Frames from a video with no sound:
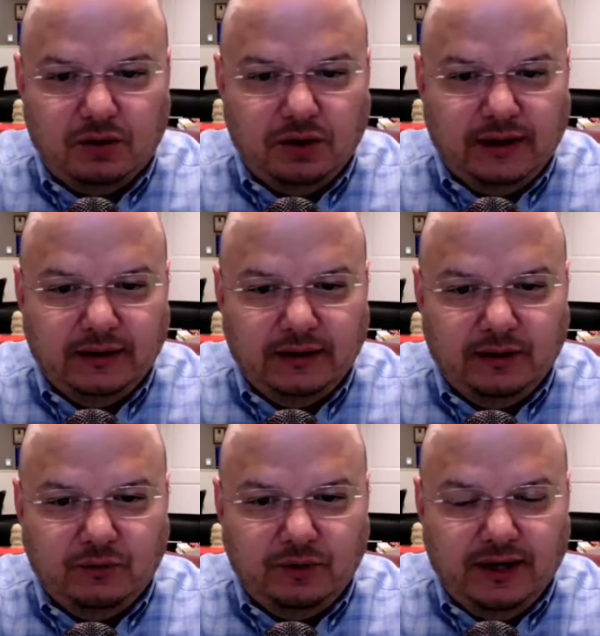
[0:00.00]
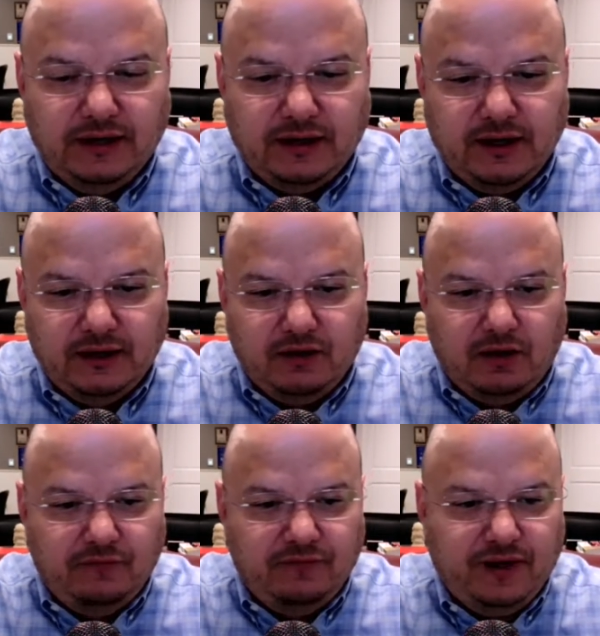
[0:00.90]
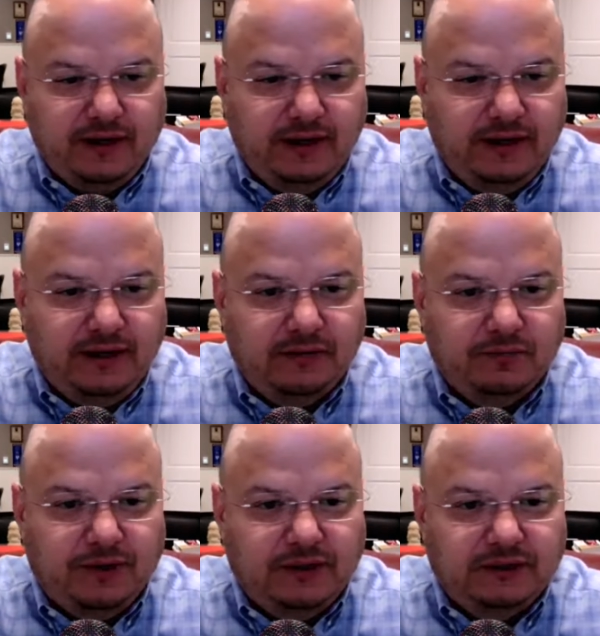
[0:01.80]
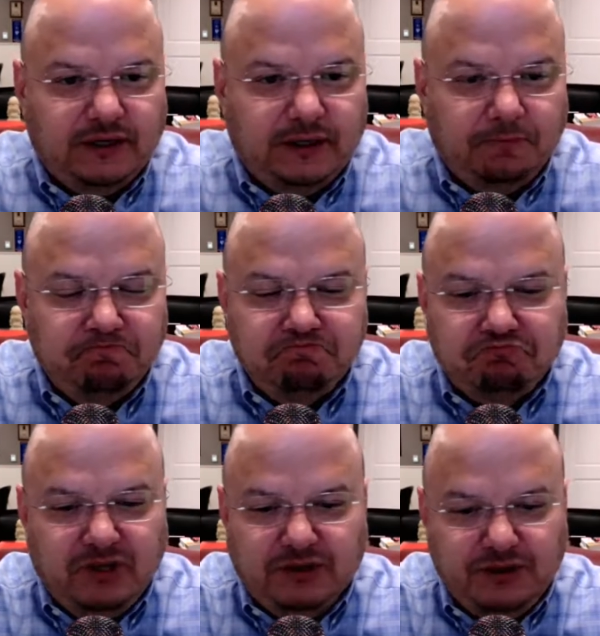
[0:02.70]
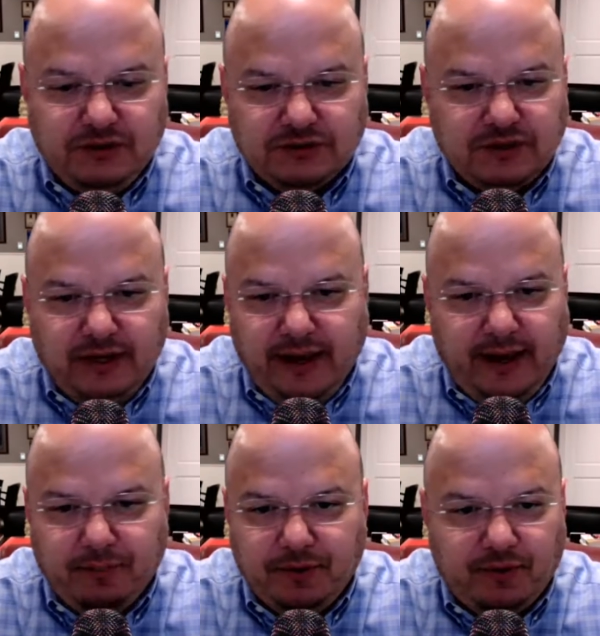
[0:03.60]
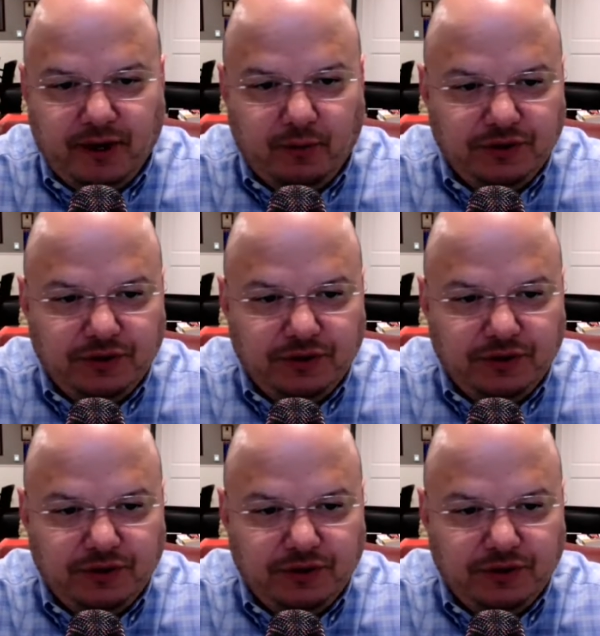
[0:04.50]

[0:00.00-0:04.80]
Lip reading: and we had to cut it off, and I get it, but nothing is going to happen, right?